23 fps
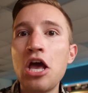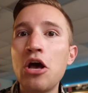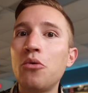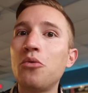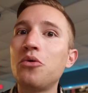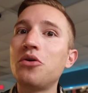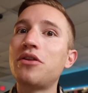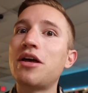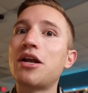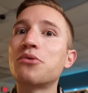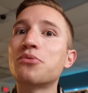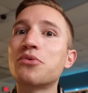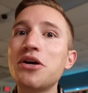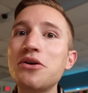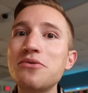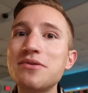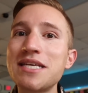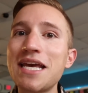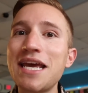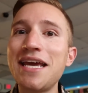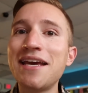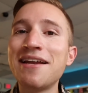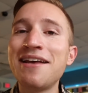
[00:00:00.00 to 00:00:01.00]
We'll then
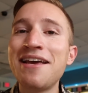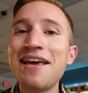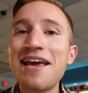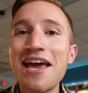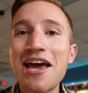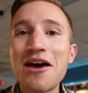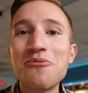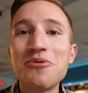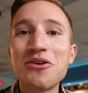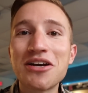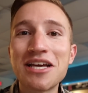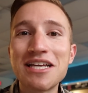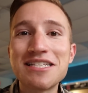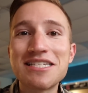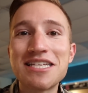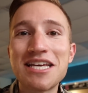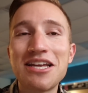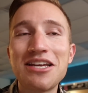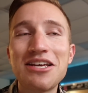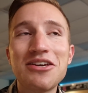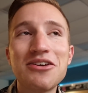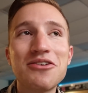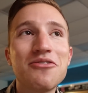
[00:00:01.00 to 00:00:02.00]
rotate, and we'll
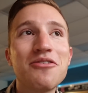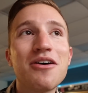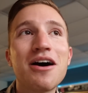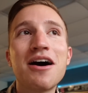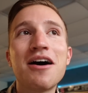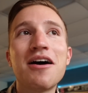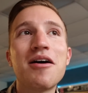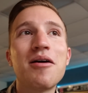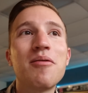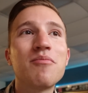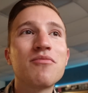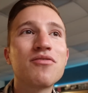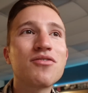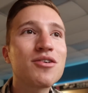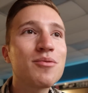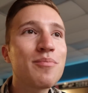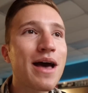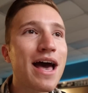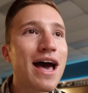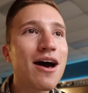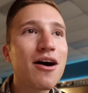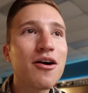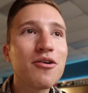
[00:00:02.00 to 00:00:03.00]
continue for
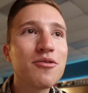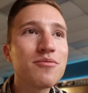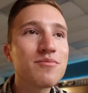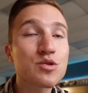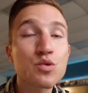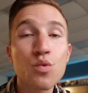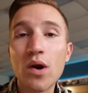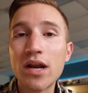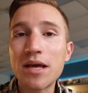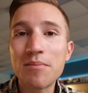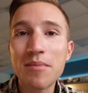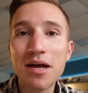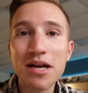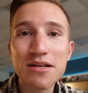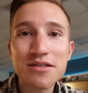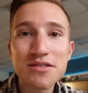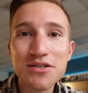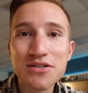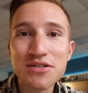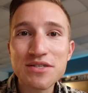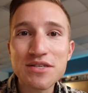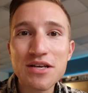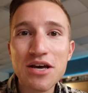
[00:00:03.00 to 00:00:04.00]
about 20
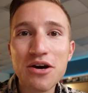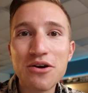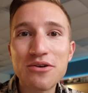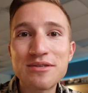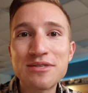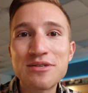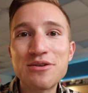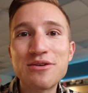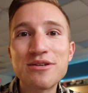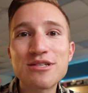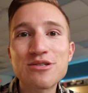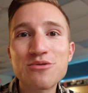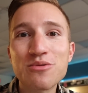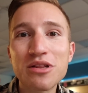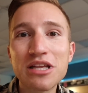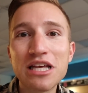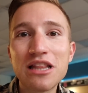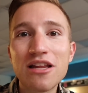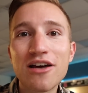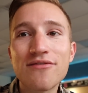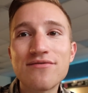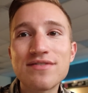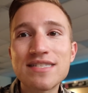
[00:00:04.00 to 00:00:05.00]
minutes or so. Students really
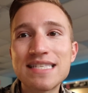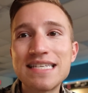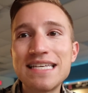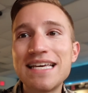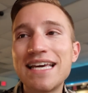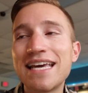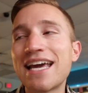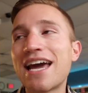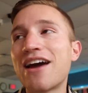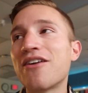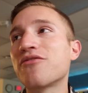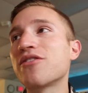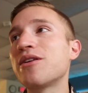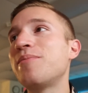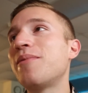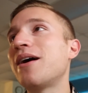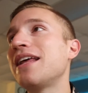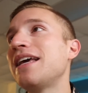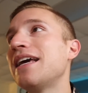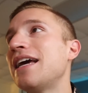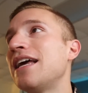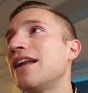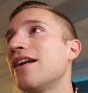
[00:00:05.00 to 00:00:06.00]
love seeing
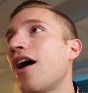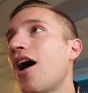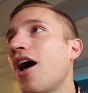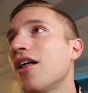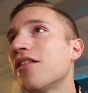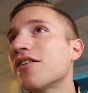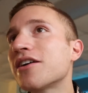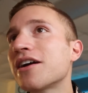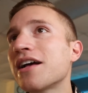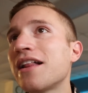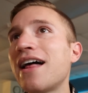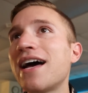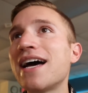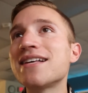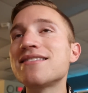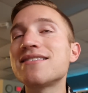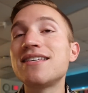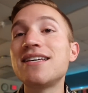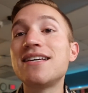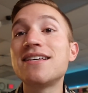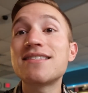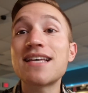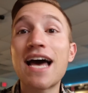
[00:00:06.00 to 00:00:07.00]
everybody in other
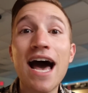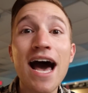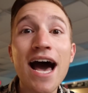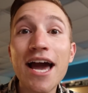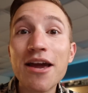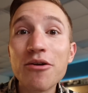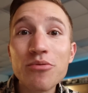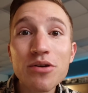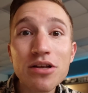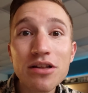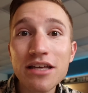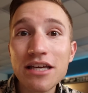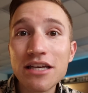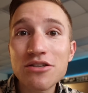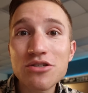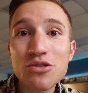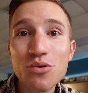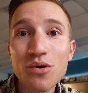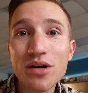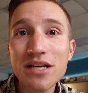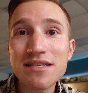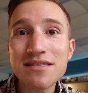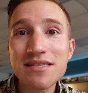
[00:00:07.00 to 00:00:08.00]
classes. I really
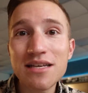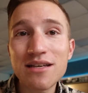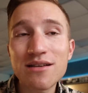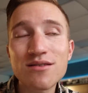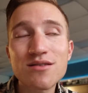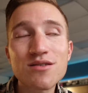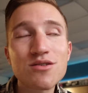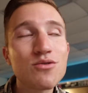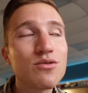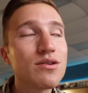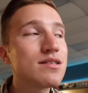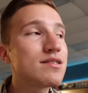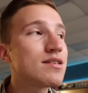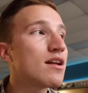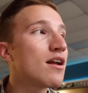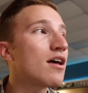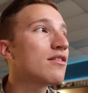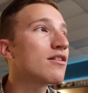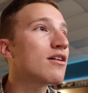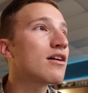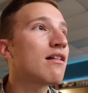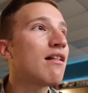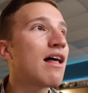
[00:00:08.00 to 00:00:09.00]
enjoy seeing students in
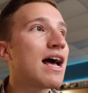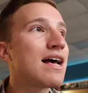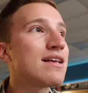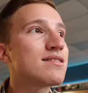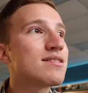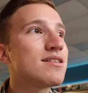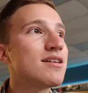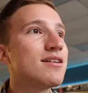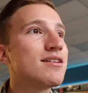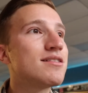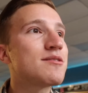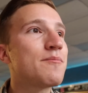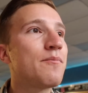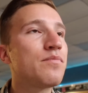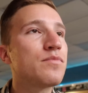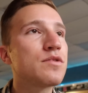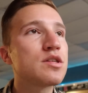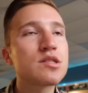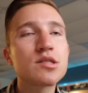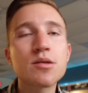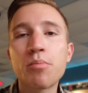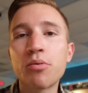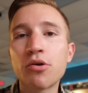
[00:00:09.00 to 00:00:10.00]
other classes.
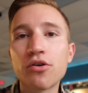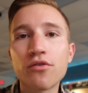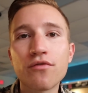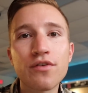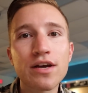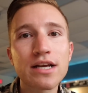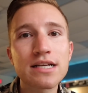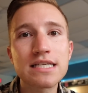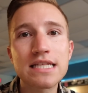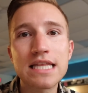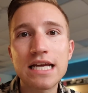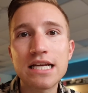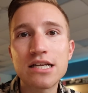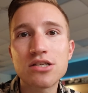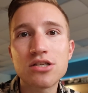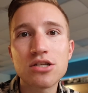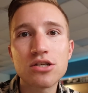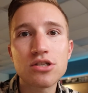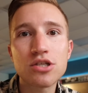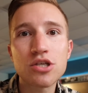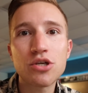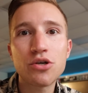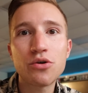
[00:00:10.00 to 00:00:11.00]
It's the perfect thing
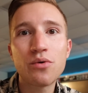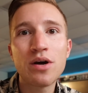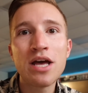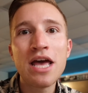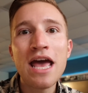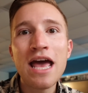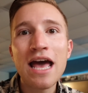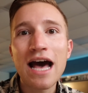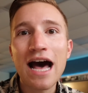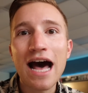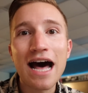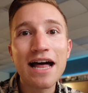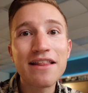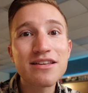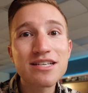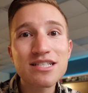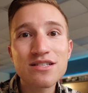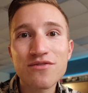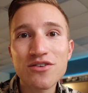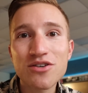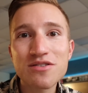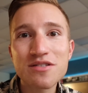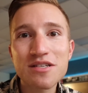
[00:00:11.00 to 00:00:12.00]
to do on
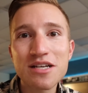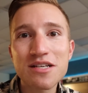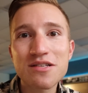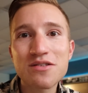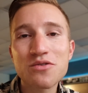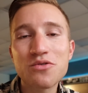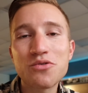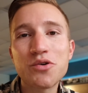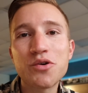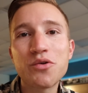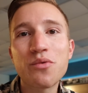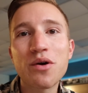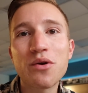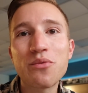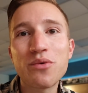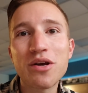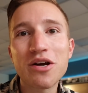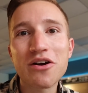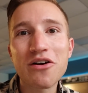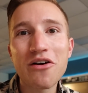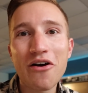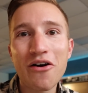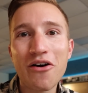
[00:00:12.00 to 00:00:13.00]
this first day of school when
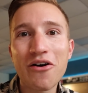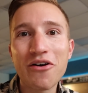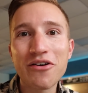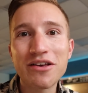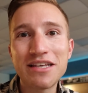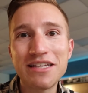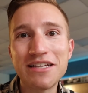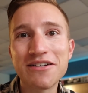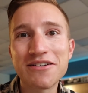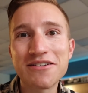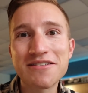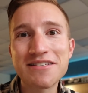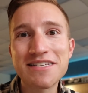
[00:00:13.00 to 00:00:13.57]
we are all here